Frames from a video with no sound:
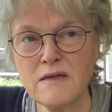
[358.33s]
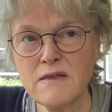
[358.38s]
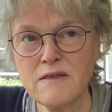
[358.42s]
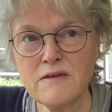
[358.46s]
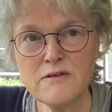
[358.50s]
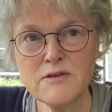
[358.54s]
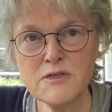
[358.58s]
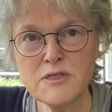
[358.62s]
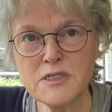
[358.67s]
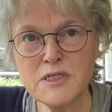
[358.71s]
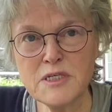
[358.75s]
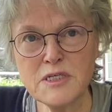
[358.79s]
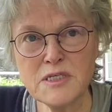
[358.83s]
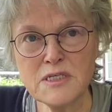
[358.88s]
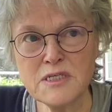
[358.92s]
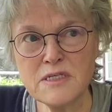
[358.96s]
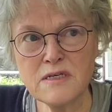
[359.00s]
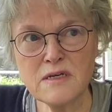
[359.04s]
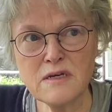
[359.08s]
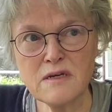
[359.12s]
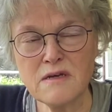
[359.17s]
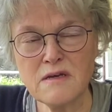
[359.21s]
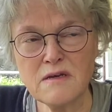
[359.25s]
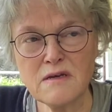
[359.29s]
there's
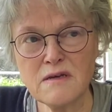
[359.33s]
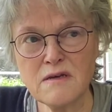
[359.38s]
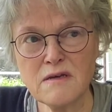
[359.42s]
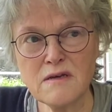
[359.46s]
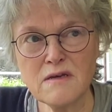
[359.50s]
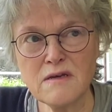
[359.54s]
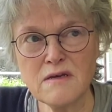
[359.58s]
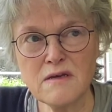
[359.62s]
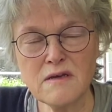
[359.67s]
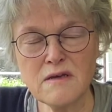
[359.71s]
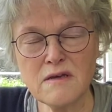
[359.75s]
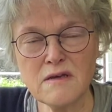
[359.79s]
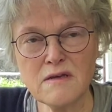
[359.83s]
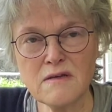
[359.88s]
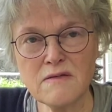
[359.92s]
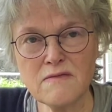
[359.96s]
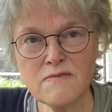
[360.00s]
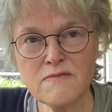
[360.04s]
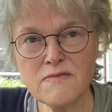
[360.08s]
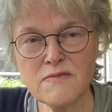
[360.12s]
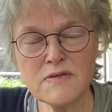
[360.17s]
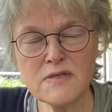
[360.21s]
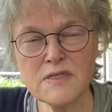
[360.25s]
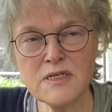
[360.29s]
just
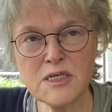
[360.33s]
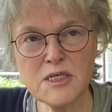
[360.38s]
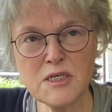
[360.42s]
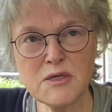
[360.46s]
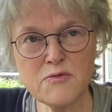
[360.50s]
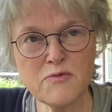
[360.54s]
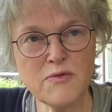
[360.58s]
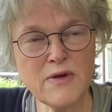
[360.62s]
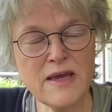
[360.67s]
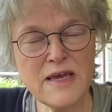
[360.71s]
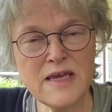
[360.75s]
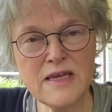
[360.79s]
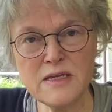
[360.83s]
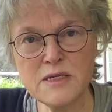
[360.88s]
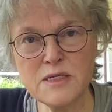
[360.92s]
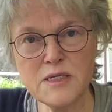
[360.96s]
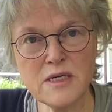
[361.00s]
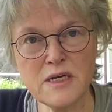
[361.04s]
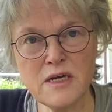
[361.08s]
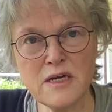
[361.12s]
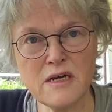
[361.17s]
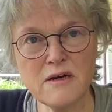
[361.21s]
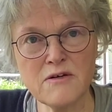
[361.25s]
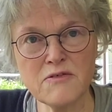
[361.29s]
such a
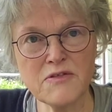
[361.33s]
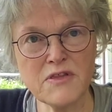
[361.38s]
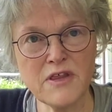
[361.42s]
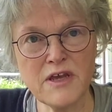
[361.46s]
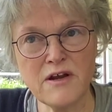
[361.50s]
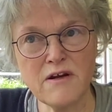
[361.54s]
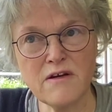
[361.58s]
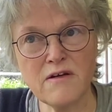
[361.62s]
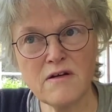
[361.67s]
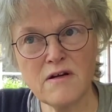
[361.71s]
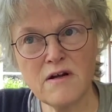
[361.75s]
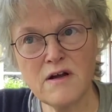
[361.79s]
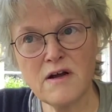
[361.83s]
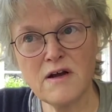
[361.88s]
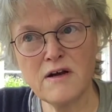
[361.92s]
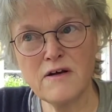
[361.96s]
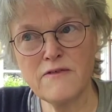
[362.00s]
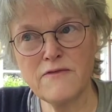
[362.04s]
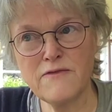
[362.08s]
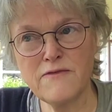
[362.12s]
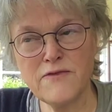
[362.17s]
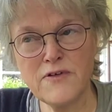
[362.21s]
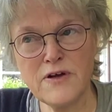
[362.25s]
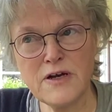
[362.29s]
range out there
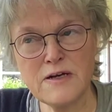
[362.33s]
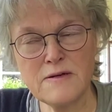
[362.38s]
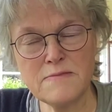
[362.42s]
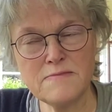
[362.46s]
of